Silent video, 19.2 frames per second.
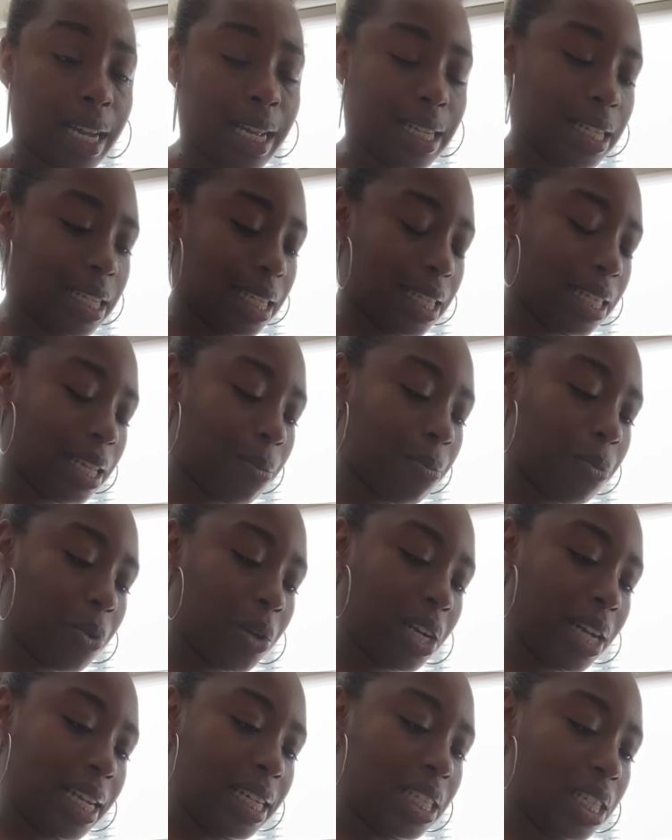It's just some
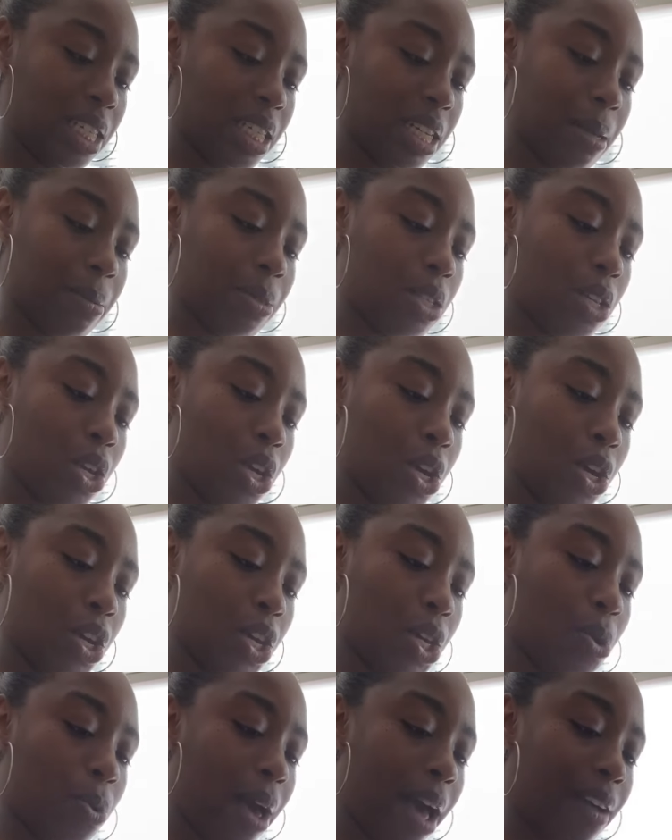relationships
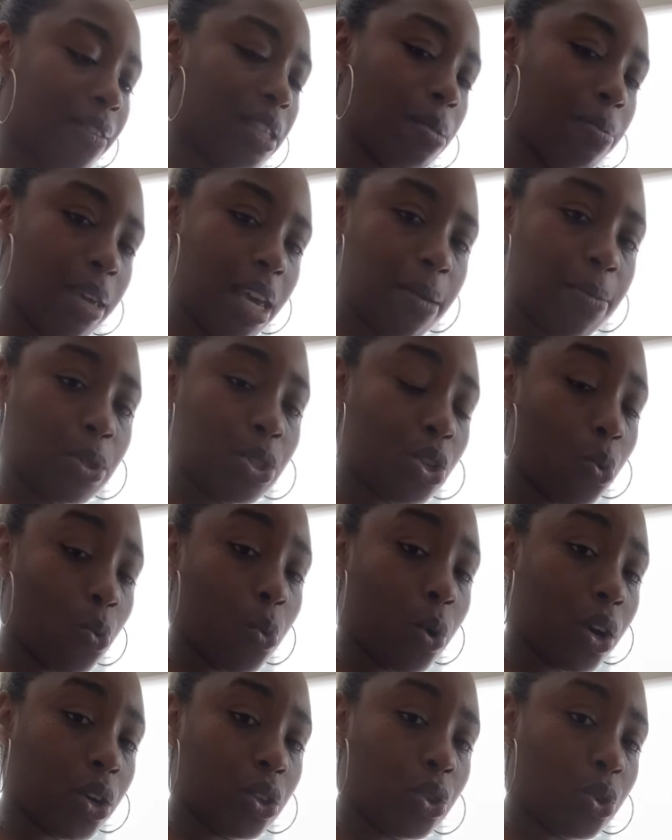you have to be able to
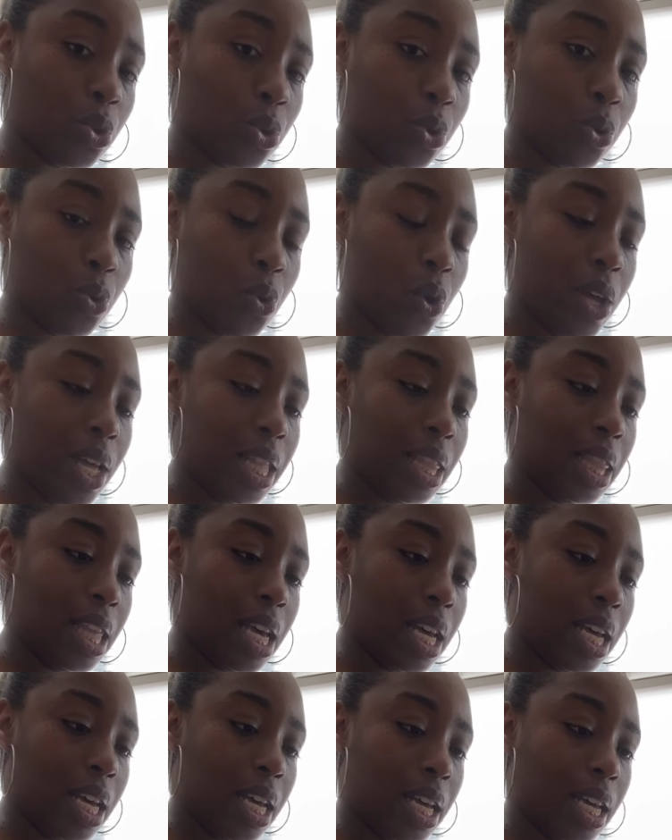work through
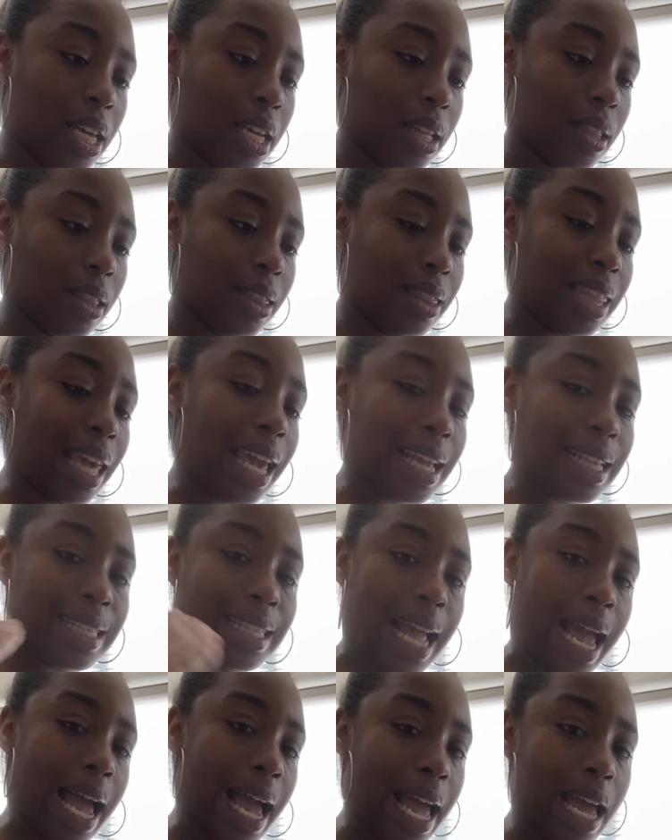the things
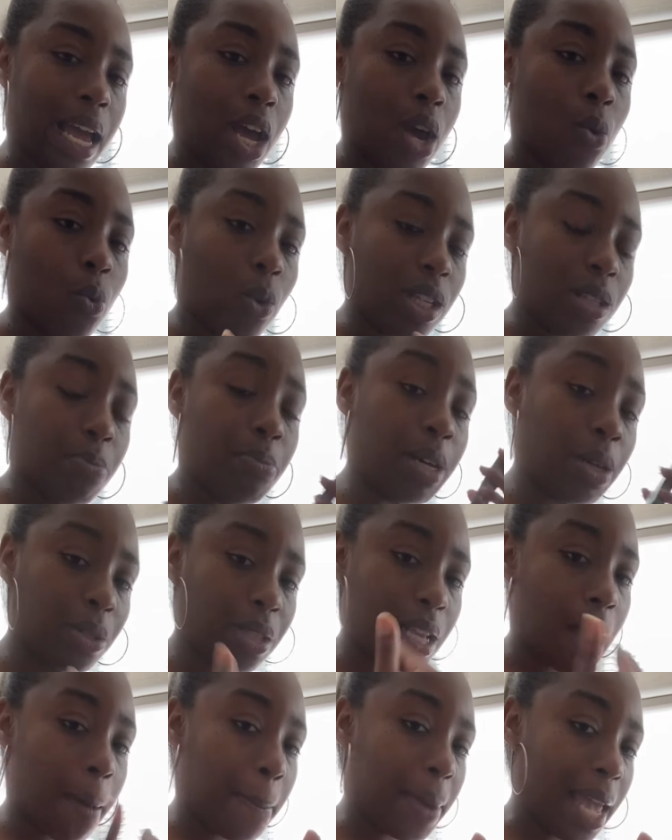that was
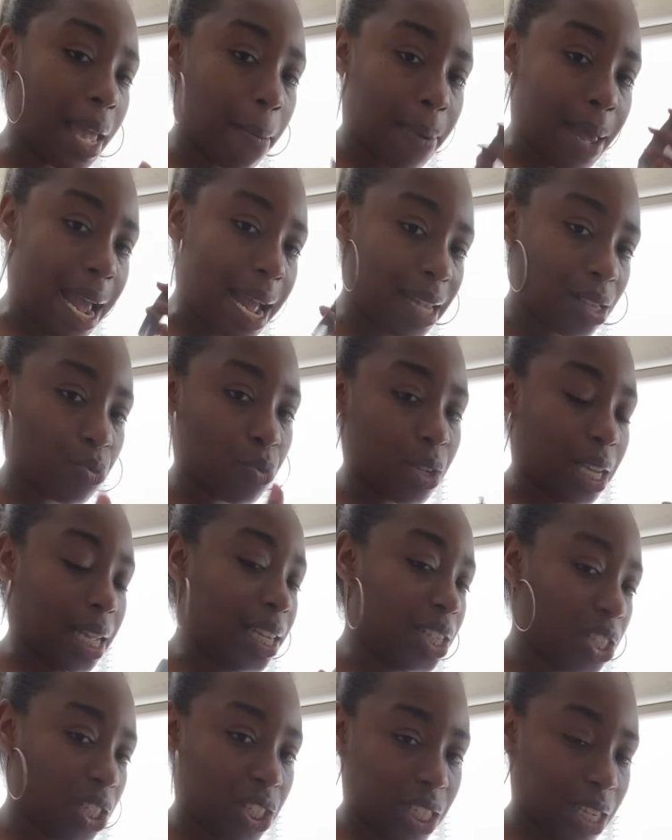built up in past
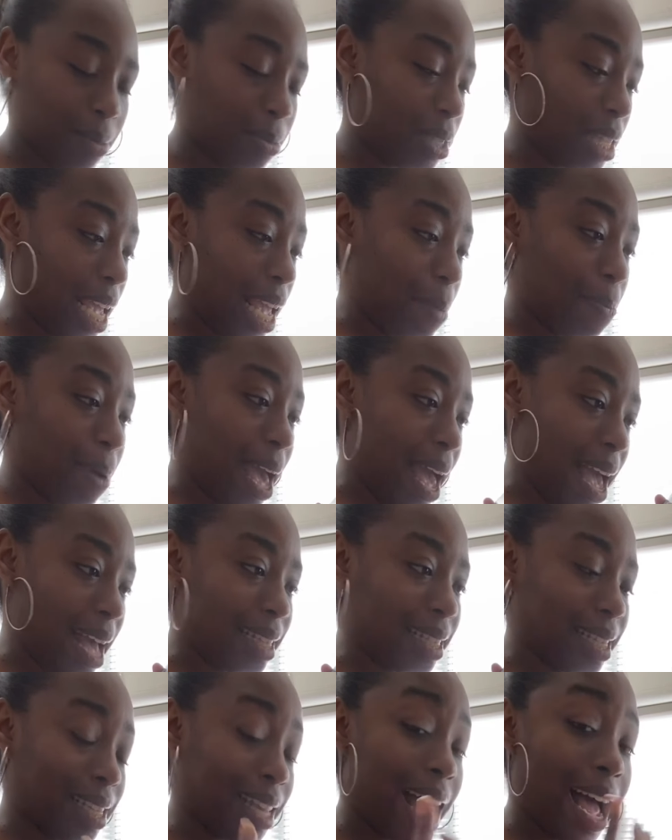relationships in
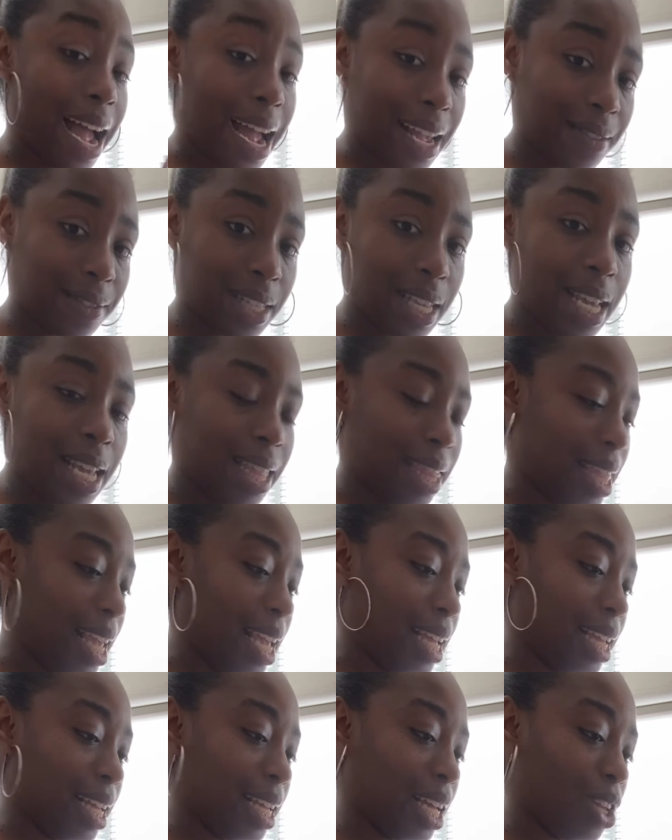past lives
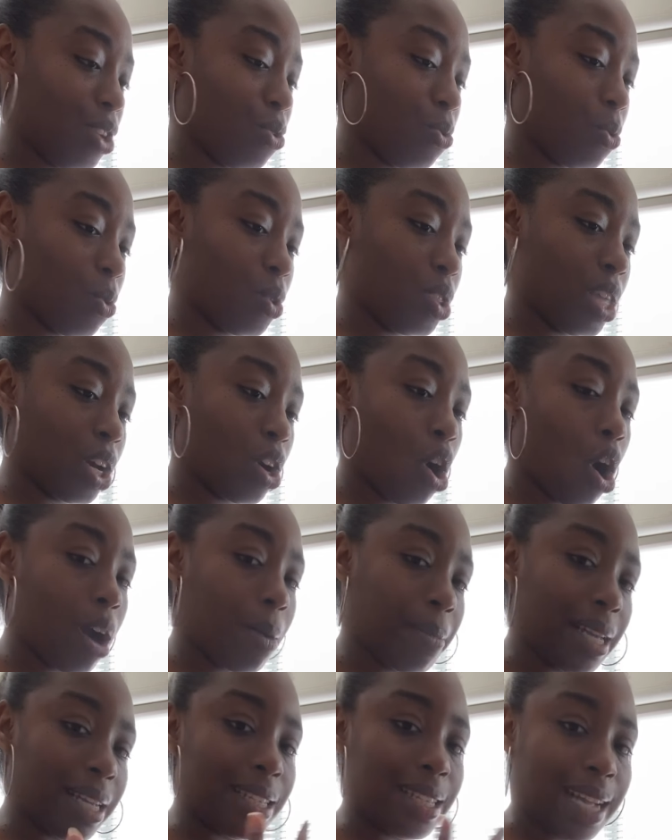think you the
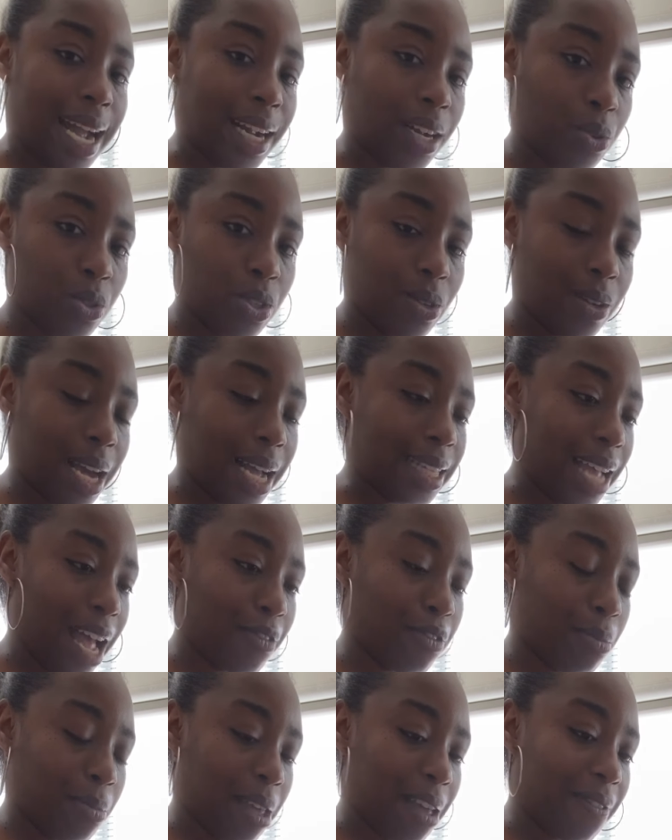karmic cycles you guys
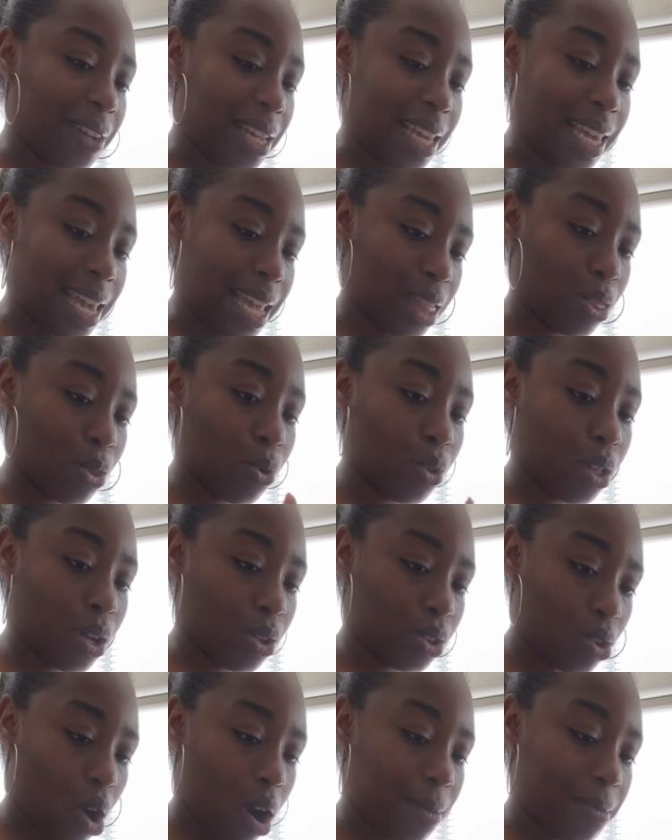have to be able to get through
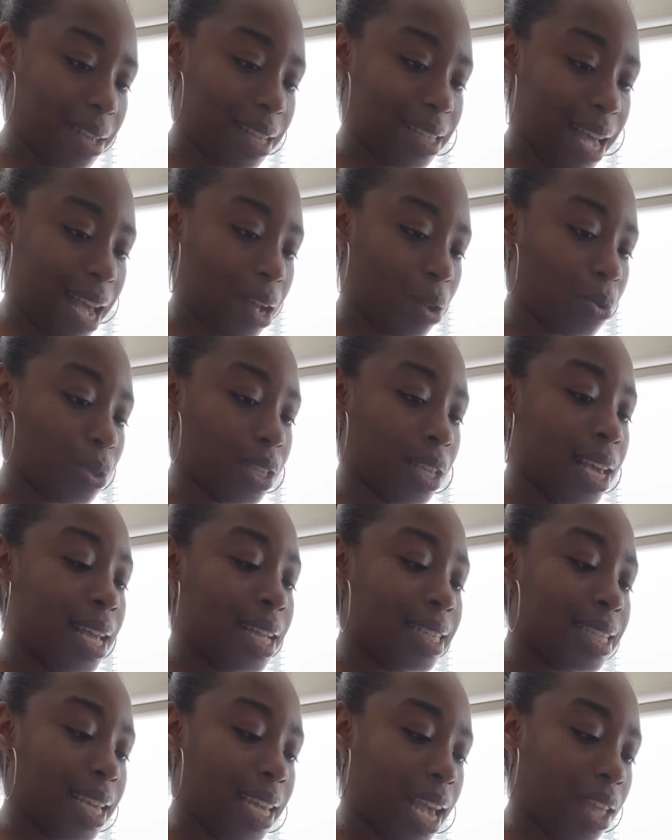those karmic cycles
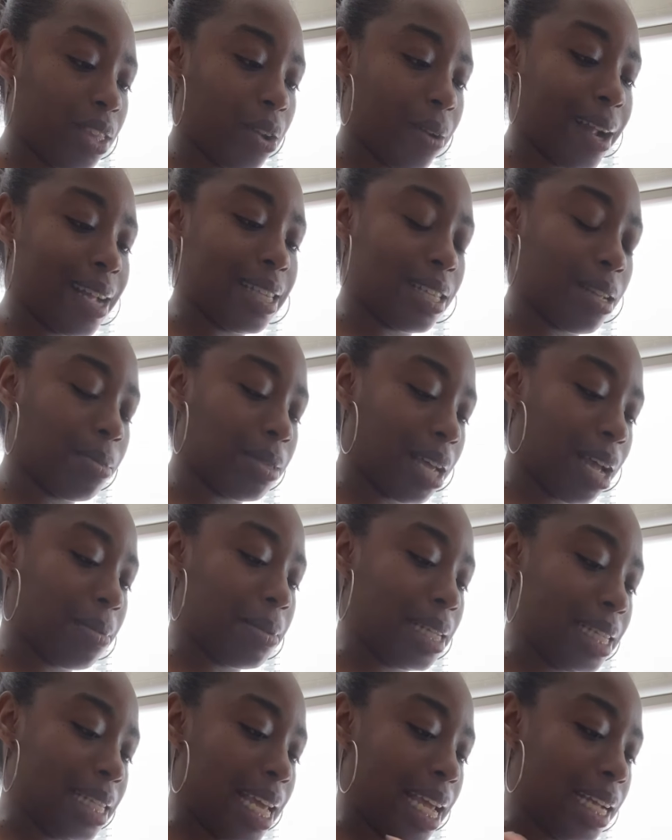together and sometimes
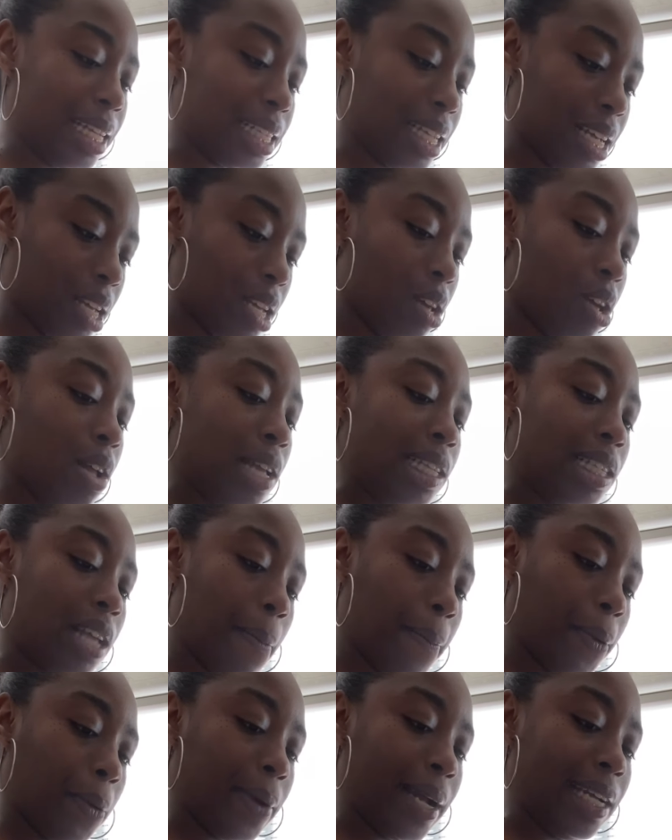it takes a
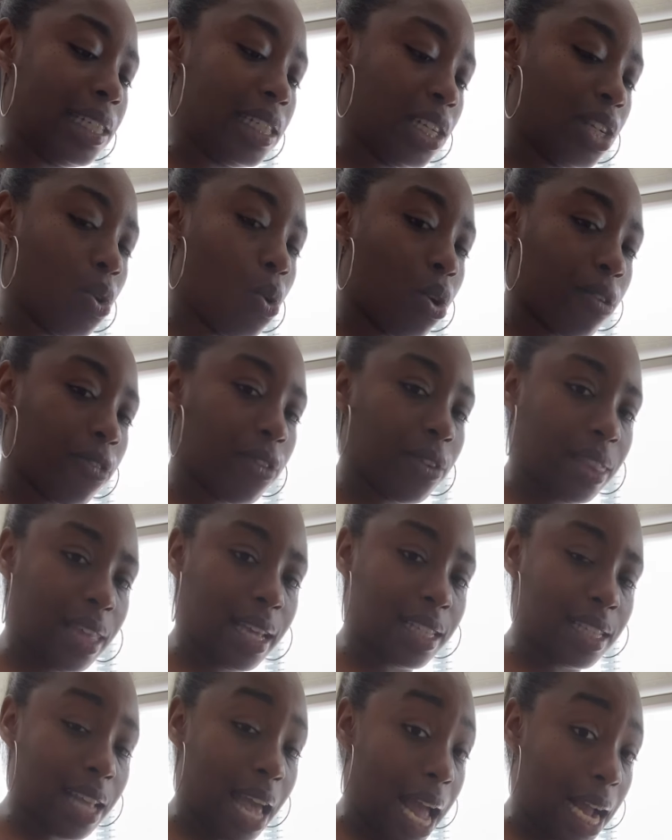separation in order for
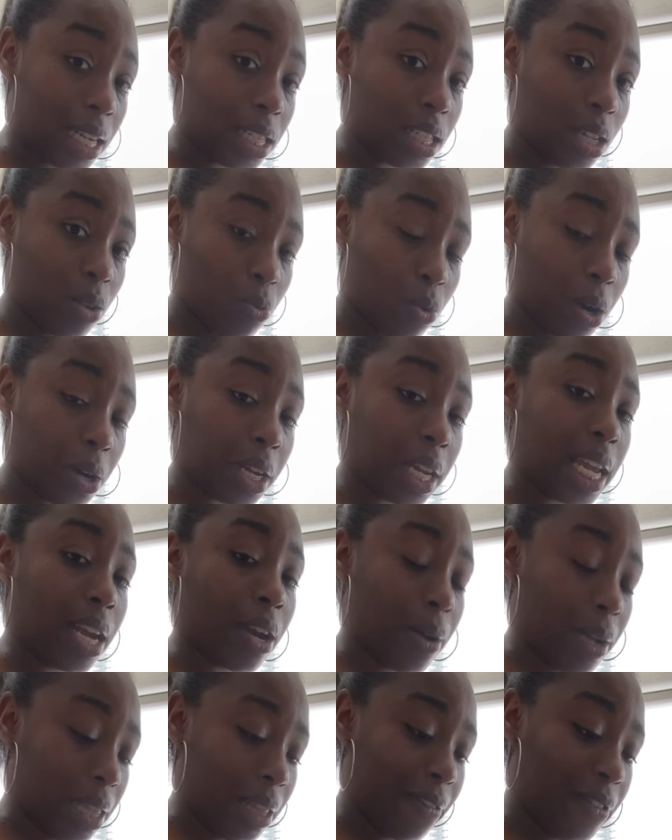things to actually work
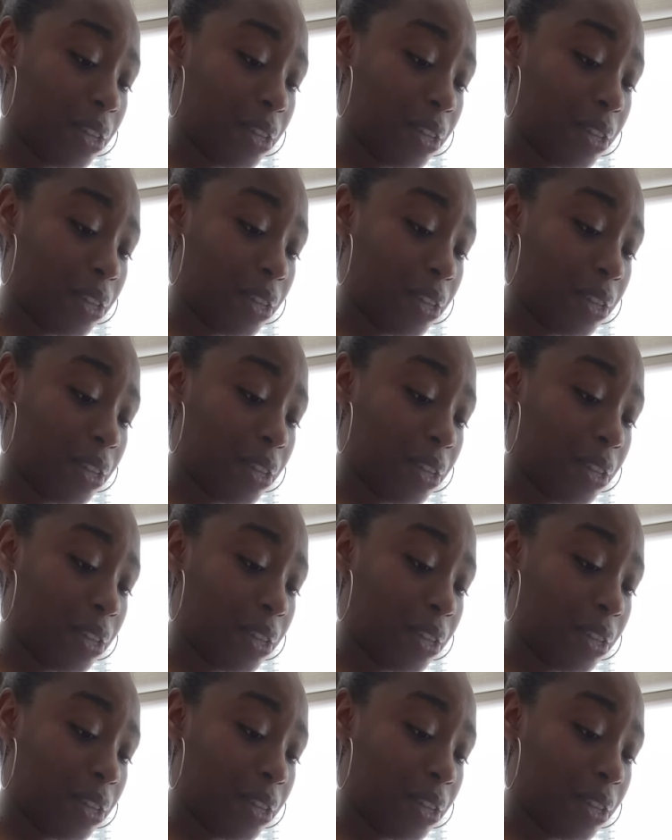here in the